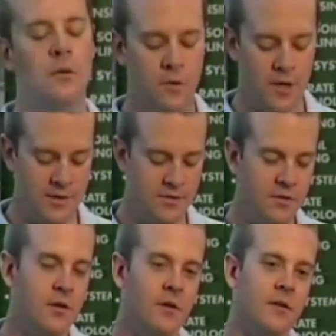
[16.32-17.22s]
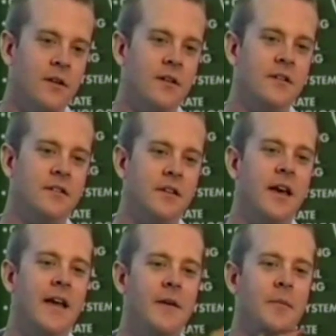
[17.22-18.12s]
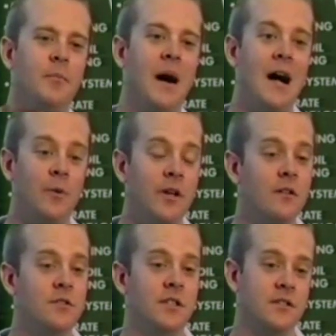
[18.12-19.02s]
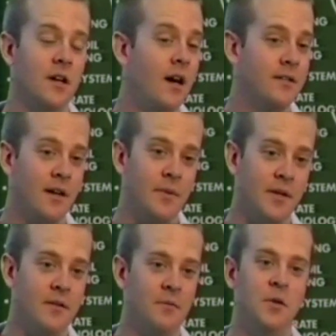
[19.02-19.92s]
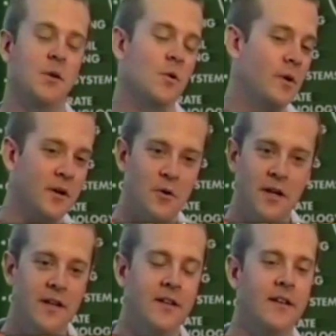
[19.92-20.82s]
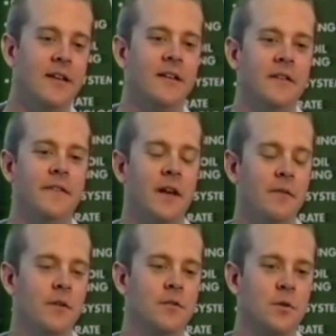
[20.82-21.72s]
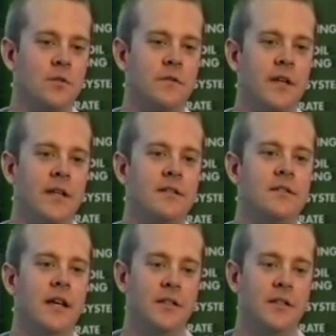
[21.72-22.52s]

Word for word: Well, Grace, you know, today bioenergy is a hot topic, you know, going green, that, those sorts of things.